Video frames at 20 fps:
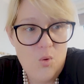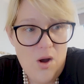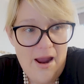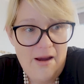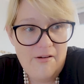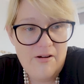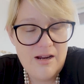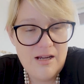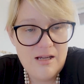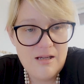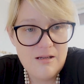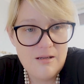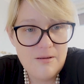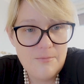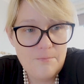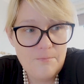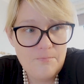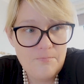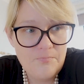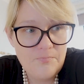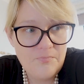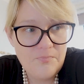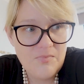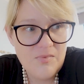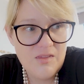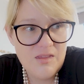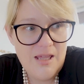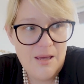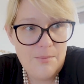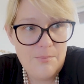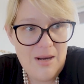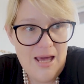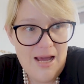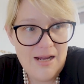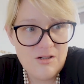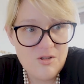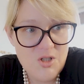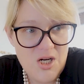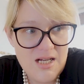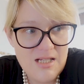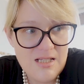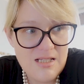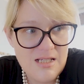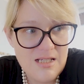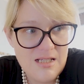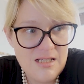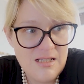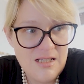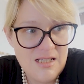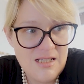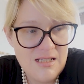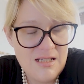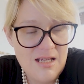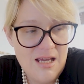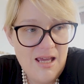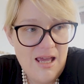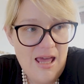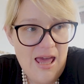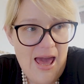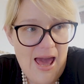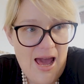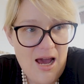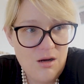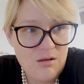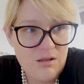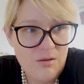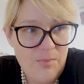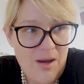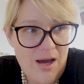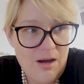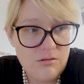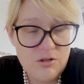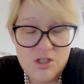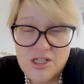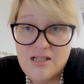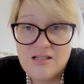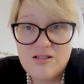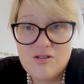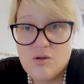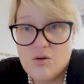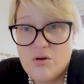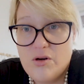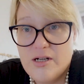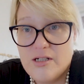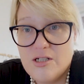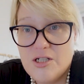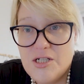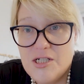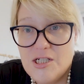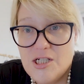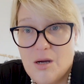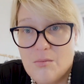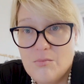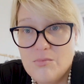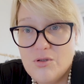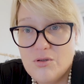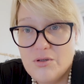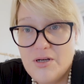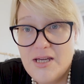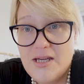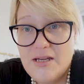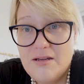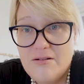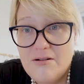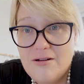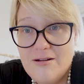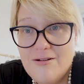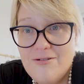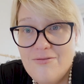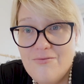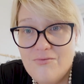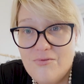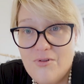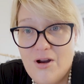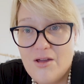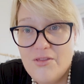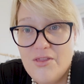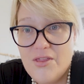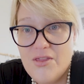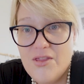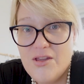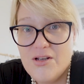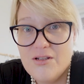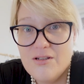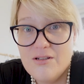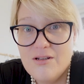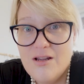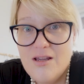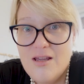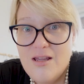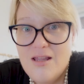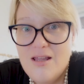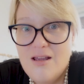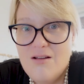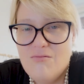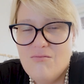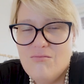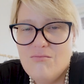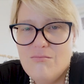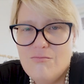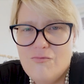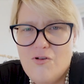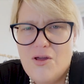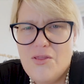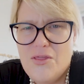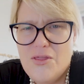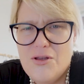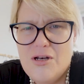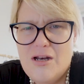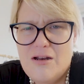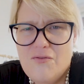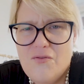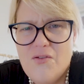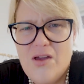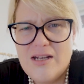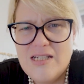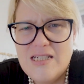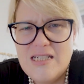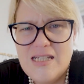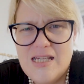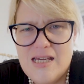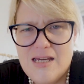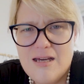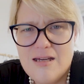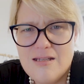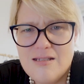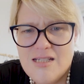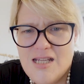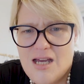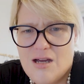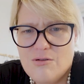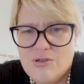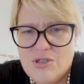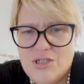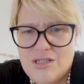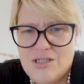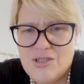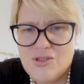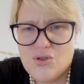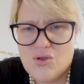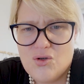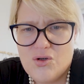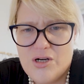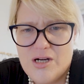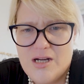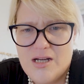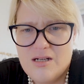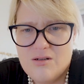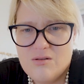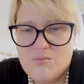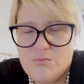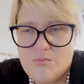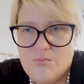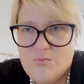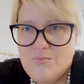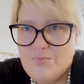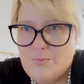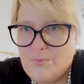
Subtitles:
wearing their black dresses out and about, and she saw it and she jumped on it. Rather than inventing it herself, she saw it and